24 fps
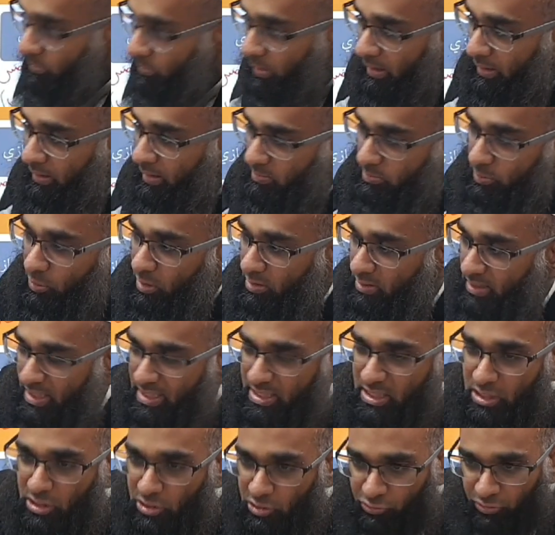be mu'annath because
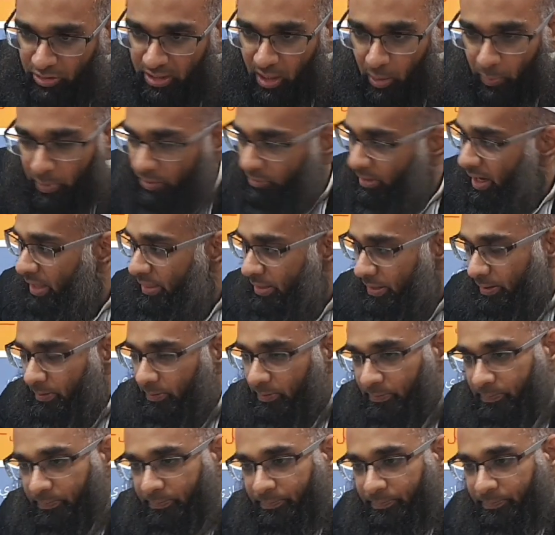it's straight away right there.